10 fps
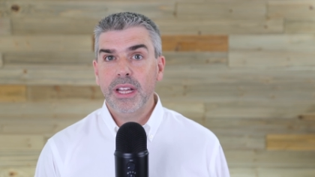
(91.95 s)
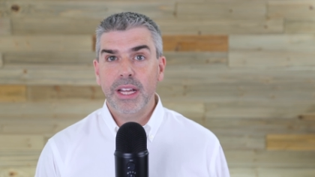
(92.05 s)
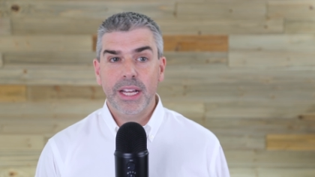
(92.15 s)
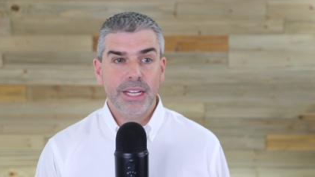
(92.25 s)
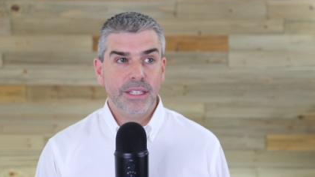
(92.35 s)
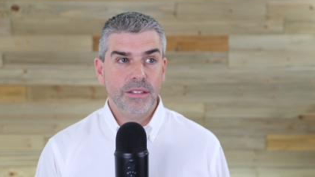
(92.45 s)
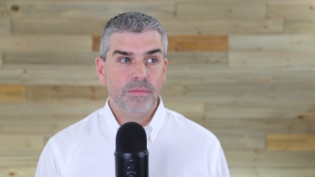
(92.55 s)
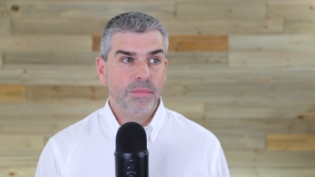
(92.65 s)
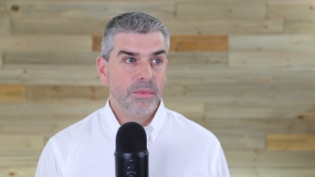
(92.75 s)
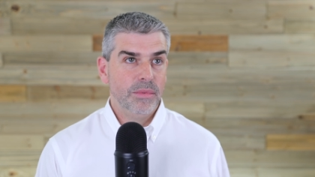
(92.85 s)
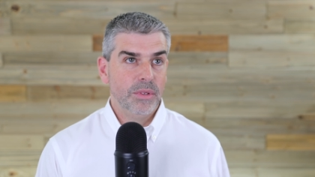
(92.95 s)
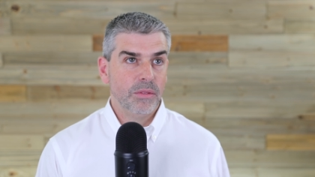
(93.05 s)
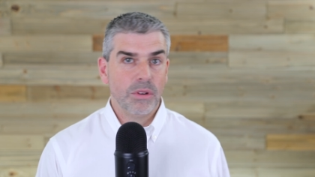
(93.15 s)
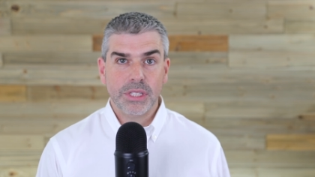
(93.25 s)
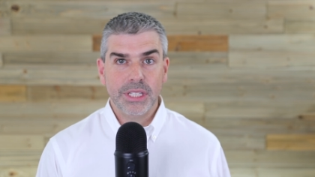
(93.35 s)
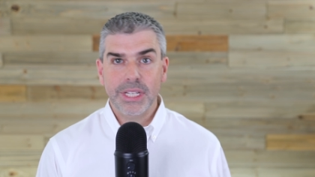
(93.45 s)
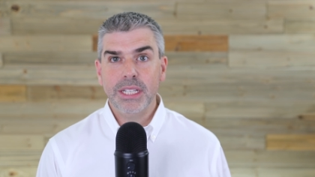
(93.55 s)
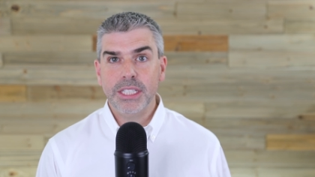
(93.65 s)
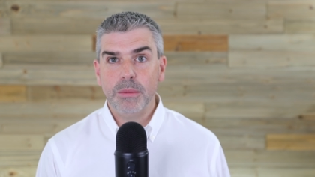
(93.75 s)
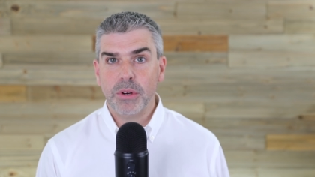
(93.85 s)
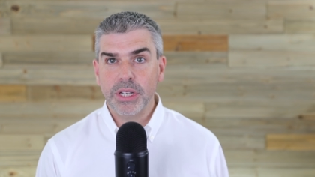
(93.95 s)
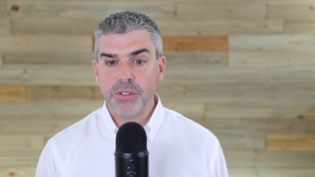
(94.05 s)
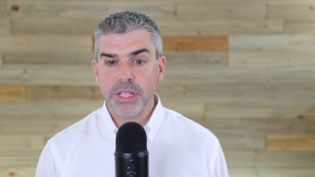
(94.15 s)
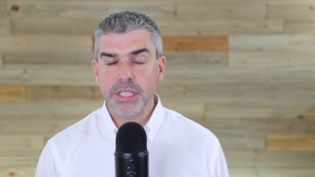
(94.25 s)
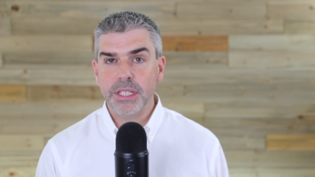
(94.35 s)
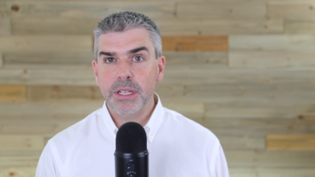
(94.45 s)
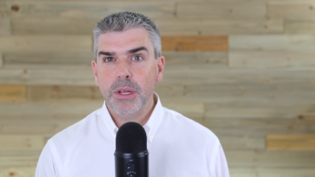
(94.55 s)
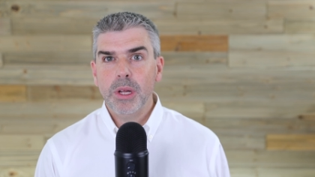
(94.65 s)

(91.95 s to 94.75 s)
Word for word: And of course the sales team are interested,